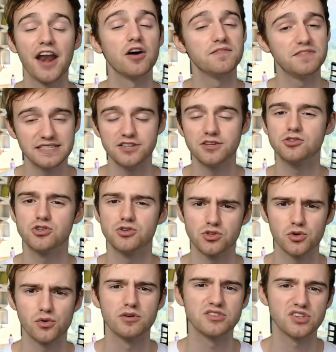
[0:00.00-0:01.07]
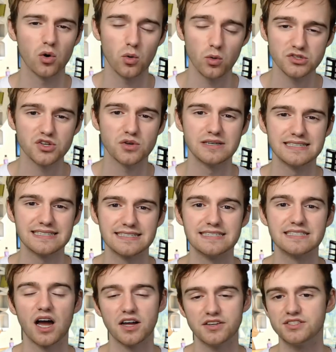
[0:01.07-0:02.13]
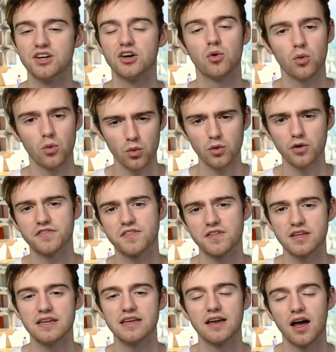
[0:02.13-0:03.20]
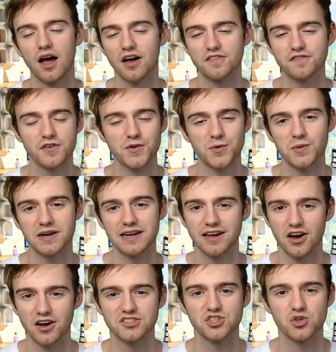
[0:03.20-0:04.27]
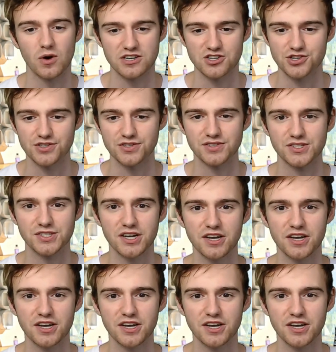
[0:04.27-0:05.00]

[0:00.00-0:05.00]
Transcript: video tutorials are also listed under all of the frequently asked questions,